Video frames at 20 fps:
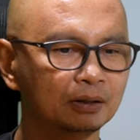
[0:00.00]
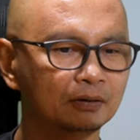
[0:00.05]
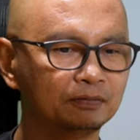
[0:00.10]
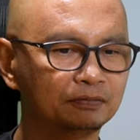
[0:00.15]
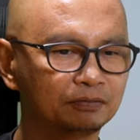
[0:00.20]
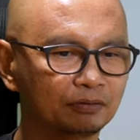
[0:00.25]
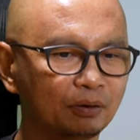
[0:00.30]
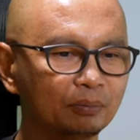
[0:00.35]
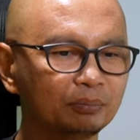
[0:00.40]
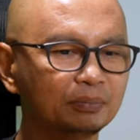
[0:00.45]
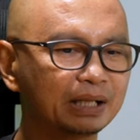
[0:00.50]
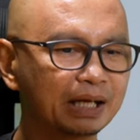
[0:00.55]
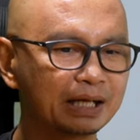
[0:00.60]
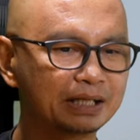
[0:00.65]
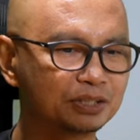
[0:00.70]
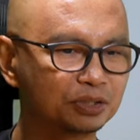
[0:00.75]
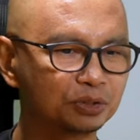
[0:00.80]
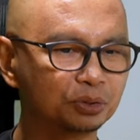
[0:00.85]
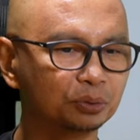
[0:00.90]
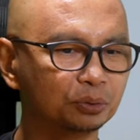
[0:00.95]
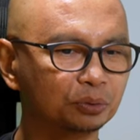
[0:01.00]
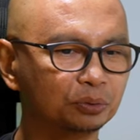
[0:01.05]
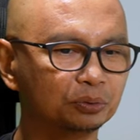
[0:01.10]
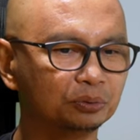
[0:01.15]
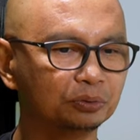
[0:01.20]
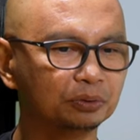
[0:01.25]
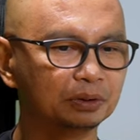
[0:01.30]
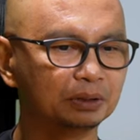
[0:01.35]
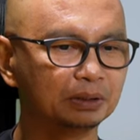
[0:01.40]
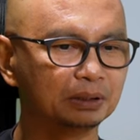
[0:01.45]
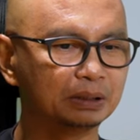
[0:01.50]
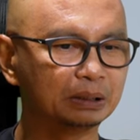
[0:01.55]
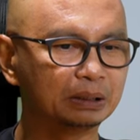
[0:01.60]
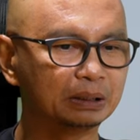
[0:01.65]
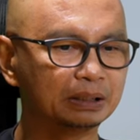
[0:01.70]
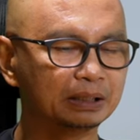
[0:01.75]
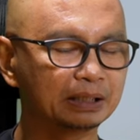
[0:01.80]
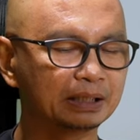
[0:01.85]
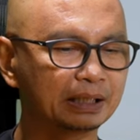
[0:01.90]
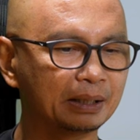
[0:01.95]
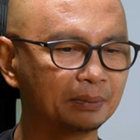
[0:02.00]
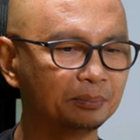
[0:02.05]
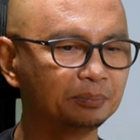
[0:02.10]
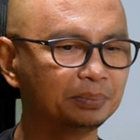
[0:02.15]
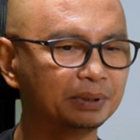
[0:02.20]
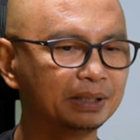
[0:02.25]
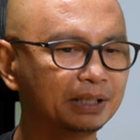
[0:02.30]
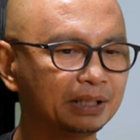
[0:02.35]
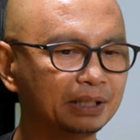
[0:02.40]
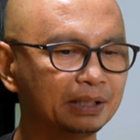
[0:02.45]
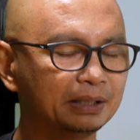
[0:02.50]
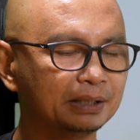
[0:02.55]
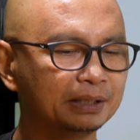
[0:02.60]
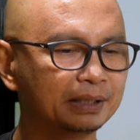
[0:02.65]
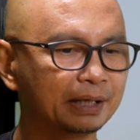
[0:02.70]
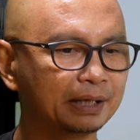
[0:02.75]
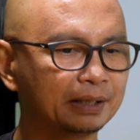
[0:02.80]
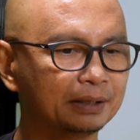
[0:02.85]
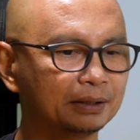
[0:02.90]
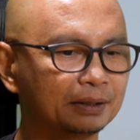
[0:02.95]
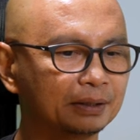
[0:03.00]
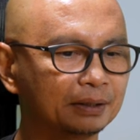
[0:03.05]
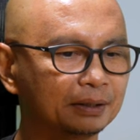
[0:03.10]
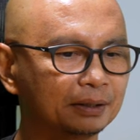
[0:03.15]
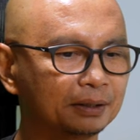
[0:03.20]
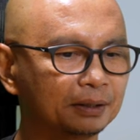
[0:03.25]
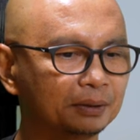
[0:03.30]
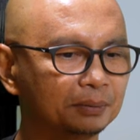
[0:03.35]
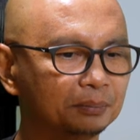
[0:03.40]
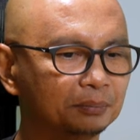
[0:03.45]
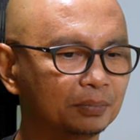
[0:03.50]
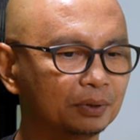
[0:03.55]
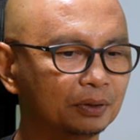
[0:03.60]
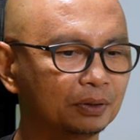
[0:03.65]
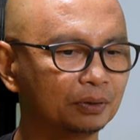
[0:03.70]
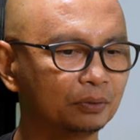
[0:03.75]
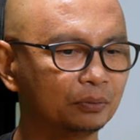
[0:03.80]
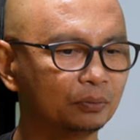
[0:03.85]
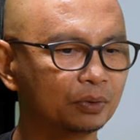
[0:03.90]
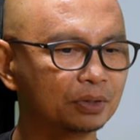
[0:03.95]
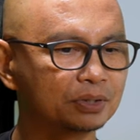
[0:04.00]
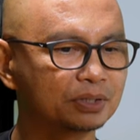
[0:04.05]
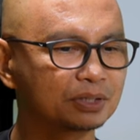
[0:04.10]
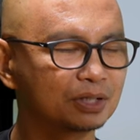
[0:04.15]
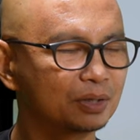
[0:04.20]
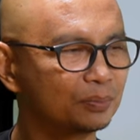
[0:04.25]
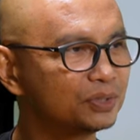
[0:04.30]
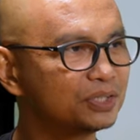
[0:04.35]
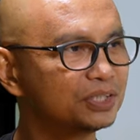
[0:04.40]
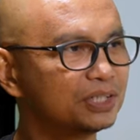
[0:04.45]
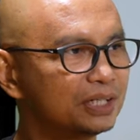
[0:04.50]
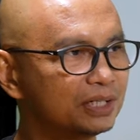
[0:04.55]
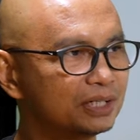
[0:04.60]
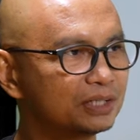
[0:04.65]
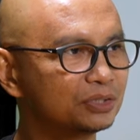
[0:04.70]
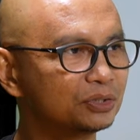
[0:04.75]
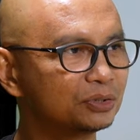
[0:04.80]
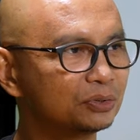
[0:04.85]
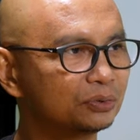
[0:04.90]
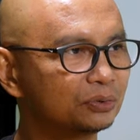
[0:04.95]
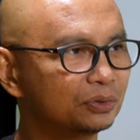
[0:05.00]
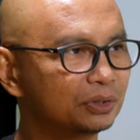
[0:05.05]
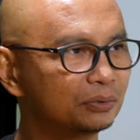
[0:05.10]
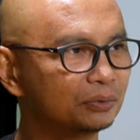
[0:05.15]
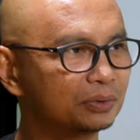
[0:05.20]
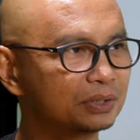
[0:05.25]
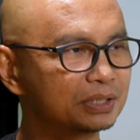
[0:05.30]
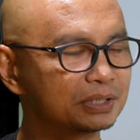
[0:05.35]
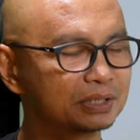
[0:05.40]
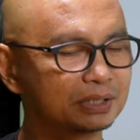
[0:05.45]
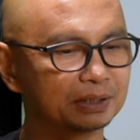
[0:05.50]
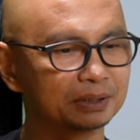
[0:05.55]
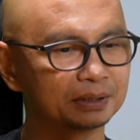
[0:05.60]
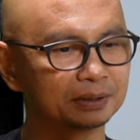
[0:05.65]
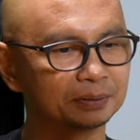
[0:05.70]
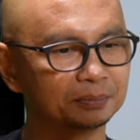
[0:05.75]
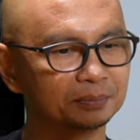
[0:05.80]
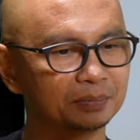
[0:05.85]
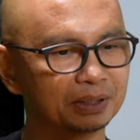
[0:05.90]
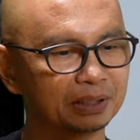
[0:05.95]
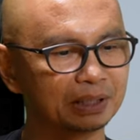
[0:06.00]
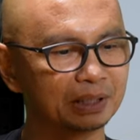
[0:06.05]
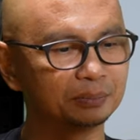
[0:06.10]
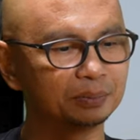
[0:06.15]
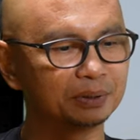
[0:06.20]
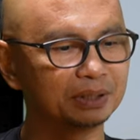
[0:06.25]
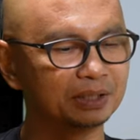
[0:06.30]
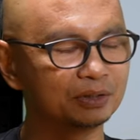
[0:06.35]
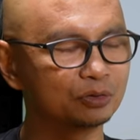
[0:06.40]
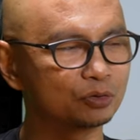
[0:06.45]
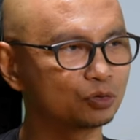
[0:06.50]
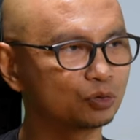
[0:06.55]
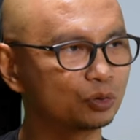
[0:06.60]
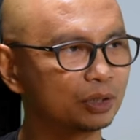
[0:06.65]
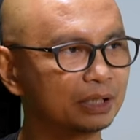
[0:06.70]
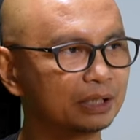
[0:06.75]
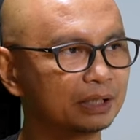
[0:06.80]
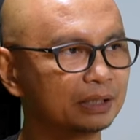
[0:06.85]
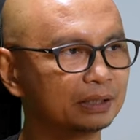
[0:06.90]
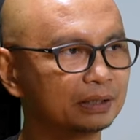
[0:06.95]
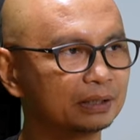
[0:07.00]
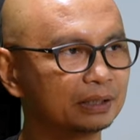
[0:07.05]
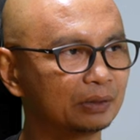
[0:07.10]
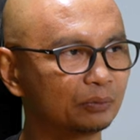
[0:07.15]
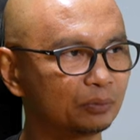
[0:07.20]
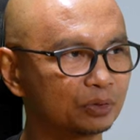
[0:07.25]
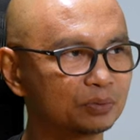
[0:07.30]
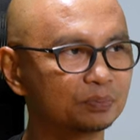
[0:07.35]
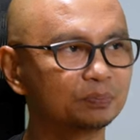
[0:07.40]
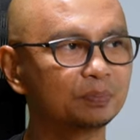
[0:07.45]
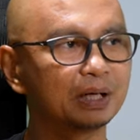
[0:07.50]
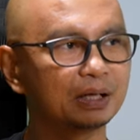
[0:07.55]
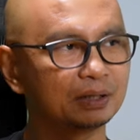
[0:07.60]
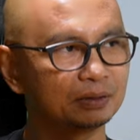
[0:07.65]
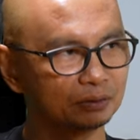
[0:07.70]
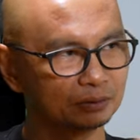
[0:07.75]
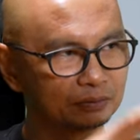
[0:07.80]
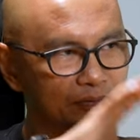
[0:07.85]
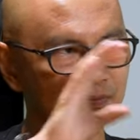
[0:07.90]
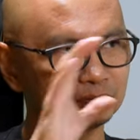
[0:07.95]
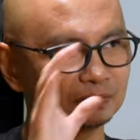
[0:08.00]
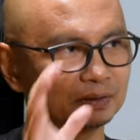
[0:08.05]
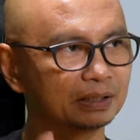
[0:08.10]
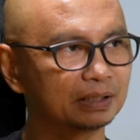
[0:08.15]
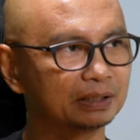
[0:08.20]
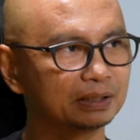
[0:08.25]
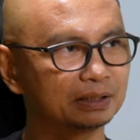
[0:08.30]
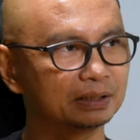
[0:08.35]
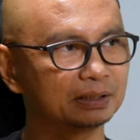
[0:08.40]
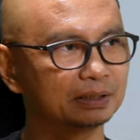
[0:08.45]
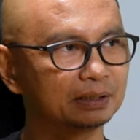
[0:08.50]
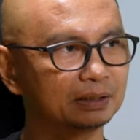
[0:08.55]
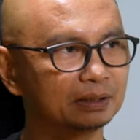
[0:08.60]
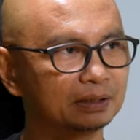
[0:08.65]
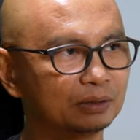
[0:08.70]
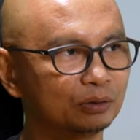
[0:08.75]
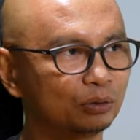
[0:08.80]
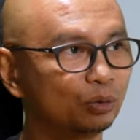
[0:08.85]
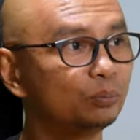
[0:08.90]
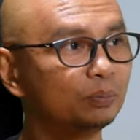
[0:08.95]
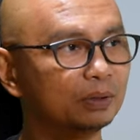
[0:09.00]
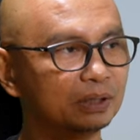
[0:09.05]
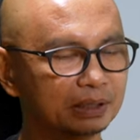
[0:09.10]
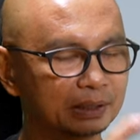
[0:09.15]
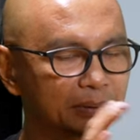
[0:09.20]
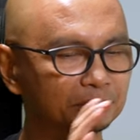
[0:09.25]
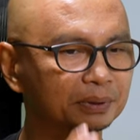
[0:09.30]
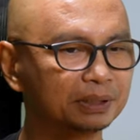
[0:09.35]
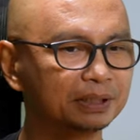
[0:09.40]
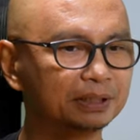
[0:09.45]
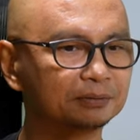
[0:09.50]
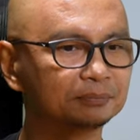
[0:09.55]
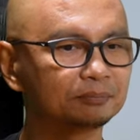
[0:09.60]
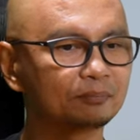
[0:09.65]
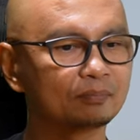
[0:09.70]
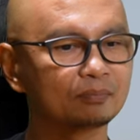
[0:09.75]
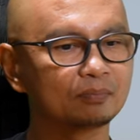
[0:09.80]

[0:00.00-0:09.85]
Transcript: From that show, the company that um, was commissioning the show, it was um, a company in Australia that was part of another global company.